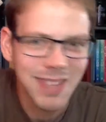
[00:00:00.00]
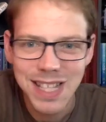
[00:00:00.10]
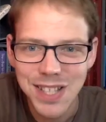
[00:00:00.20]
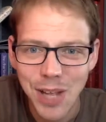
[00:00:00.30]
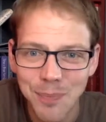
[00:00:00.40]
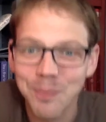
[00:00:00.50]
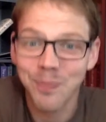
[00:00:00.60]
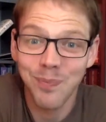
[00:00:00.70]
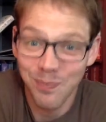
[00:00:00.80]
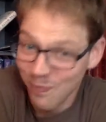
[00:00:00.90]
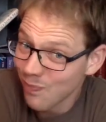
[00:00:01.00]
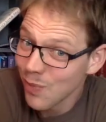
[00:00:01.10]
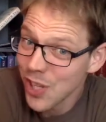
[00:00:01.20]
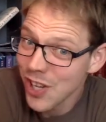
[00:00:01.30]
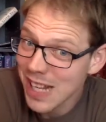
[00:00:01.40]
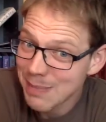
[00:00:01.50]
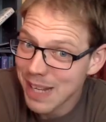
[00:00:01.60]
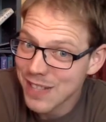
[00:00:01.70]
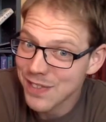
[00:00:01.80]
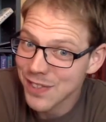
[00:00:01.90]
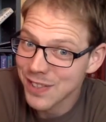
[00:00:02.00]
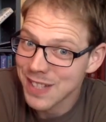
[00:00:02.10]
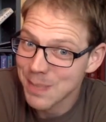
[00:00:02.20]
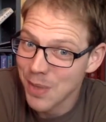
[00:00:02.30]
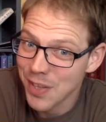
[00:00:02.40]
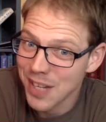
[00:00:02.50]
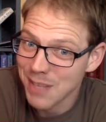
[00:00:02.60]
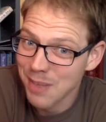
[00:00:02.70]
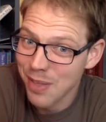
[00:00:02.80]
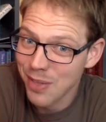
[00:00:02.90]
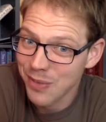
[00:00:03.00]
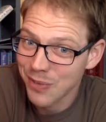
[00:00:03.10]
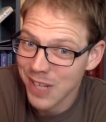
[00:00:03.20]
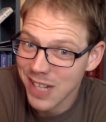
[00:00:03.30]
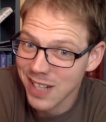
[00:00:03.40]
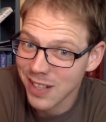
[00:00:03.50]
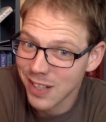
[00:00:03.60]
So, what are your guys' plans for this month and next month reading?